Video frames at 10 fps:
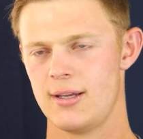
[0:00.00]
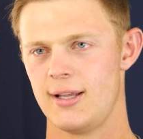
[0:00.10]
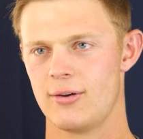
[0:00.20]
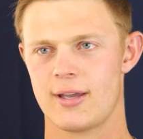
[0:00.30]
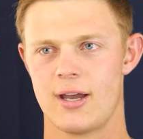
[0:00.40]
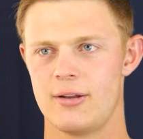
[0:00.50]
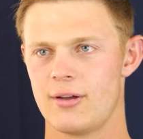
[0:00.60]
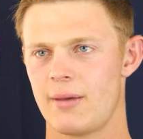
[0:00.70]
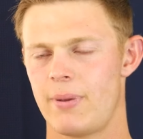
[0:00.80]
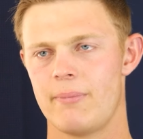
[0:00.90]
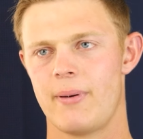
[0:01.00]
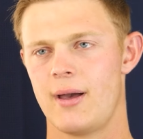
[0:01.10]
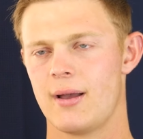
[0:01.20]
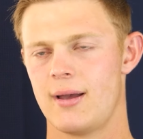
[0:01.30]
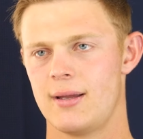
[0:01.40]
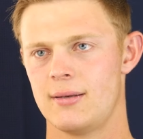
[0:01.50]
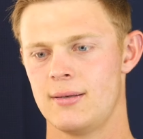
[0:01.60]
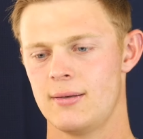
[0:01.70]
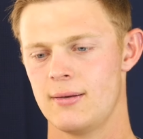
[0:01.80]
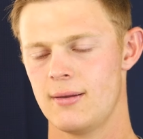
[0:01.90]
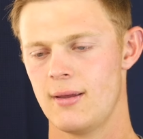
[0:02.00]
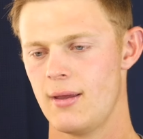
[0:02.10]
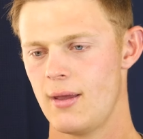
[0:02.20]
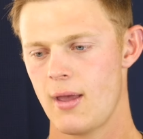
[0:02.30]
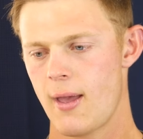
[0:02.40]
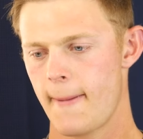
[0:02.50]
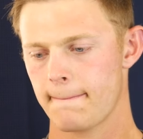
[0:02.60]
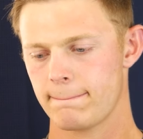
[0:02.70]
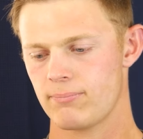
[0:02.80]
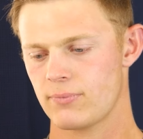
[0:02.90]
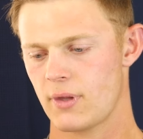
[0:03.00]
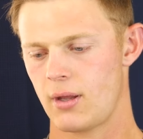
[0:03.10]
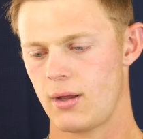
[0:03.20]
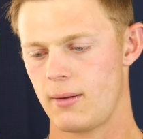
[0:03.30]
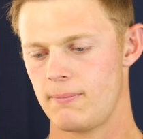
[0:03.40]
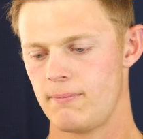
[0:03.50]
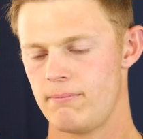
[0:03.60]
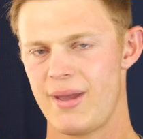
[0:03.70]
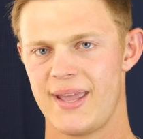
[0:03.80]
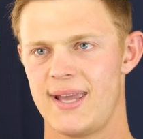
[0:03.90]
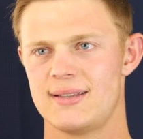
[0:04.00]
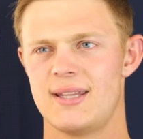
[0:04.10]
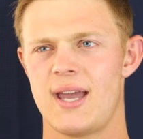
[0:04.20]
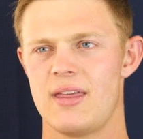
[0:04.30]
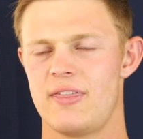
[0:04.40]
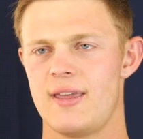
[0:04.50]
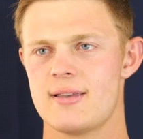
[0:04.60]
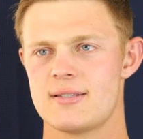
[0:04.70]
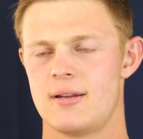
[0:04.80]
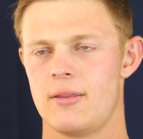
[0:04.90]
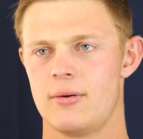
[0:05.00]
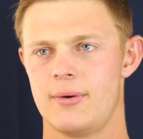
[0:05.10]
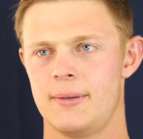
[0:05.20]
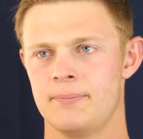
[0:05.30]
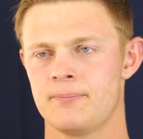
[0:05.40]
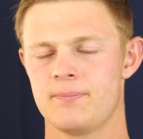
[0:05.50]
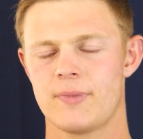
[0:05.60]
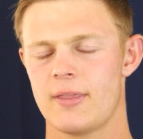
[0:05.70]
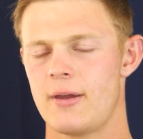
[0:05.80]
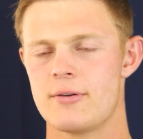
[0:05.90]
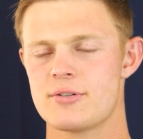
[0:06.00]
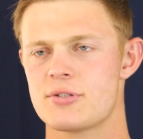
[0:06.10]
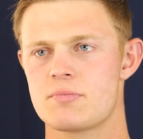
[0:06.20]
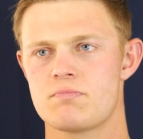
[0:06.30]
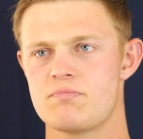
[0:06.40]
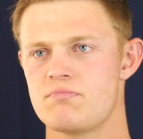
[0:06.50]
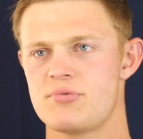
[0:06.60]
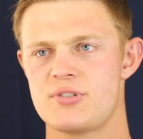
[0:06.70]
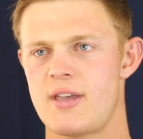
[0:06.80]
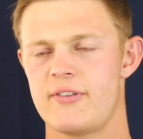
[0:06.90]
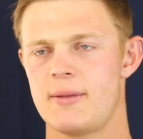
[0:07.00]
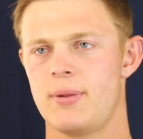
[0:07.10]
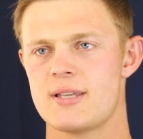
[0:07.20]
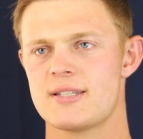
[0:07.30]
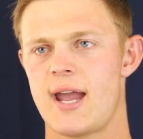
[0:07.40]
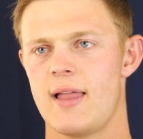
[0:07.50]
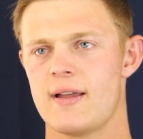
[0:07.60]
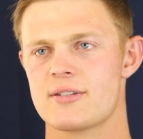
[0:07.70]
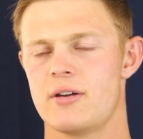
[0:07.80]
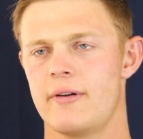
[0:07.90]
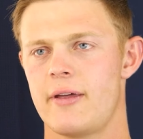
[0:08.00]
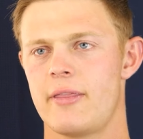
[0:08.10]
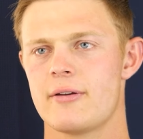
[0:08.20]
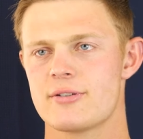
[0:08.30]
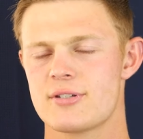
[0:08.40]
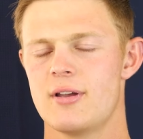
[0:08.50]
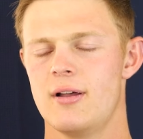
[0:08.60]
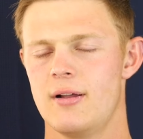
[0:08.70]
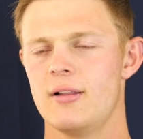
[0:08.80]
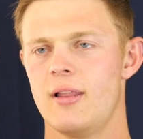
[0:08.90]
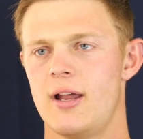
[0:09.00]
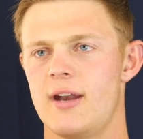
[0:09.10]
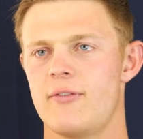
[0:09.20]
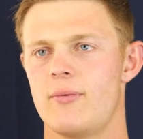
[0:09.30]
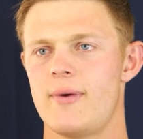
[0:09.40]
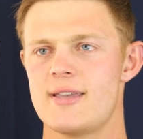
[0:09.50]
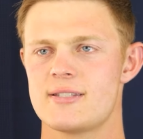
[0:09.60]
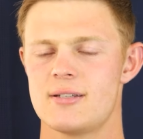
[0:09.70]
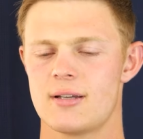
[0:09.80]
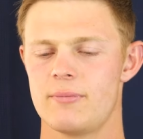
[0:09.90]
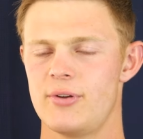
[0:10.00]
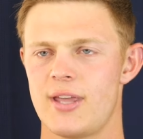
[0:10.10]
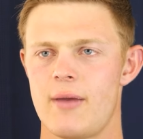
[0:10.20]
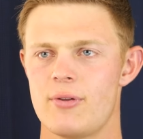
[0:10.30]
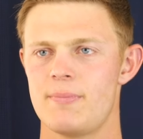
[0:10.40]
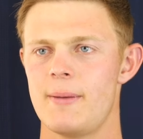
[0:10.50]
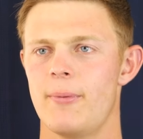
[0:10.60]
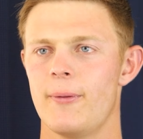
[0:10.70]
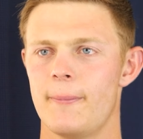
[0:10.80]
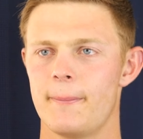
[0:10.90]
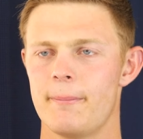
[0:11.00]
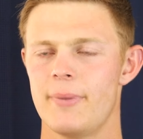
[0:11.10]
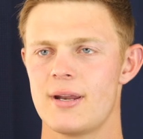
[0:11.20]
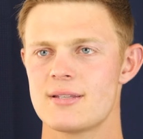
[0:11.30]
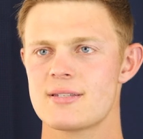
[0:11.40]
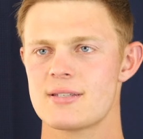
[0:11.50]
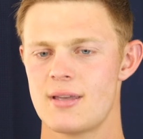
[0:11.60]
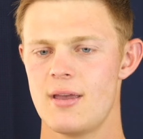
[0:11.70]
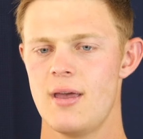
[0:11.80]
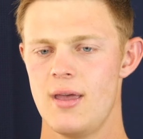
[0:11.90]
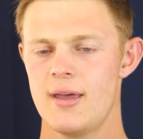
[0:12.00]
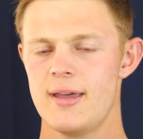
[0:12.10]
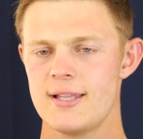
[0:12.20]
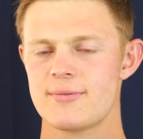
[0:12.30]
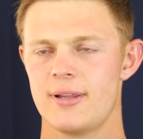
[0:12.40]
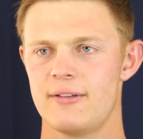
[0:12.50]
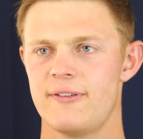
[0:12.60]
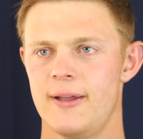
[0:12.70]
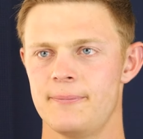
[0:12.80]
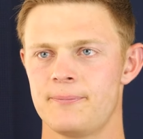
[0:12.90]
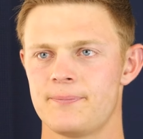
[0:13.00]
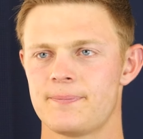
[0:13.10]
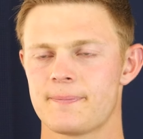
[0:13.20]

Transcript: Ilocano, Kapampangan, um, Benguete, I think, is another one. There's 70 plus dialects over there. There's a lot of different ways to communicate with people, but it's it's really fun.